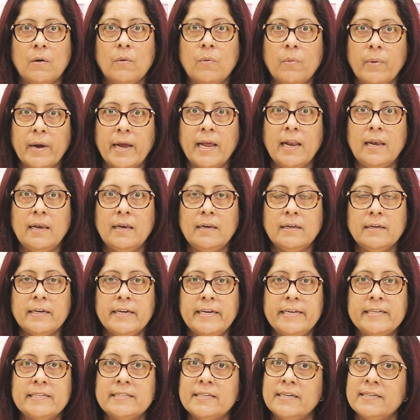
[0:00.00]
Well,
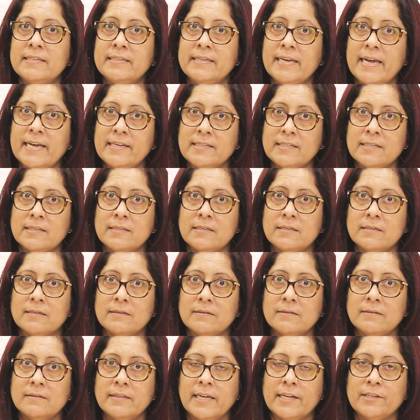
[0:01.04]
it's a test
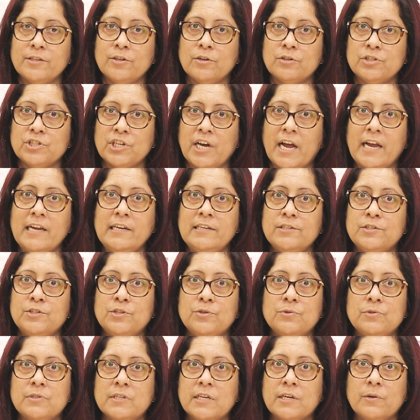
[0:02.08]
that your child is
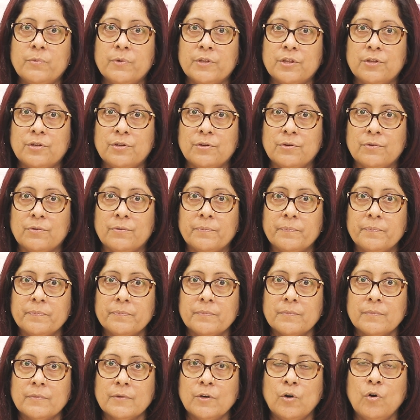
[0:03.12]
using with
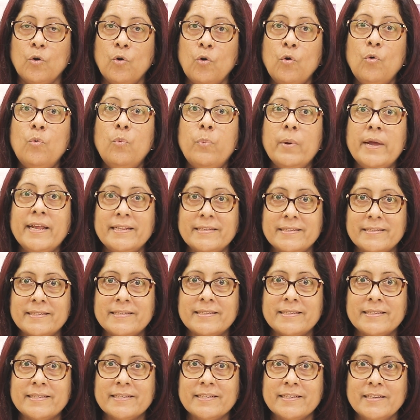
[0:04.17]
you. Who
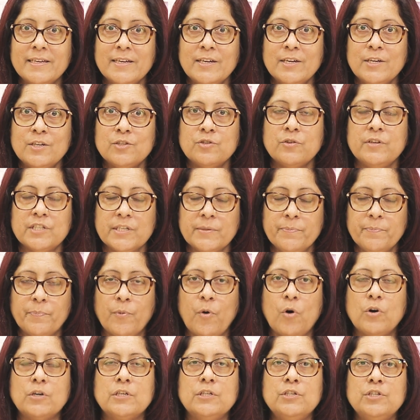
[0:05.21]
wins? So it's
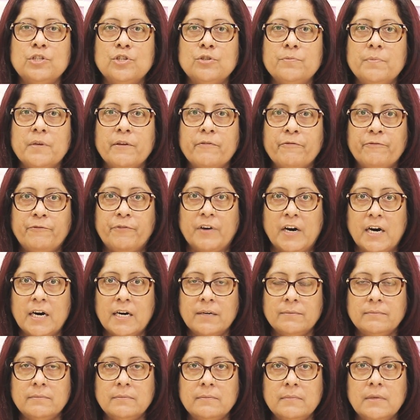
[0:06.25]
important to be
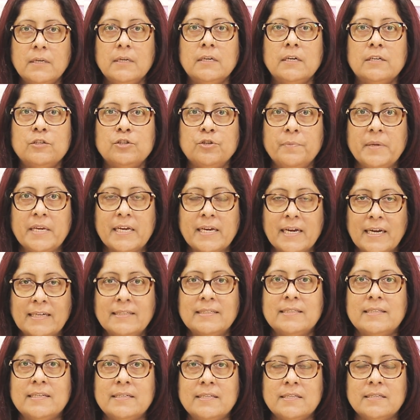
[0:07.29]
firm, to be
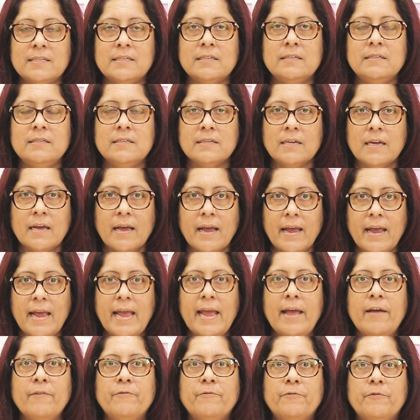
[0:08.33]
consistent
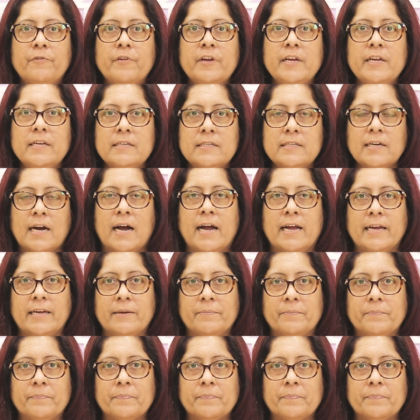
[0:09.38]
every time.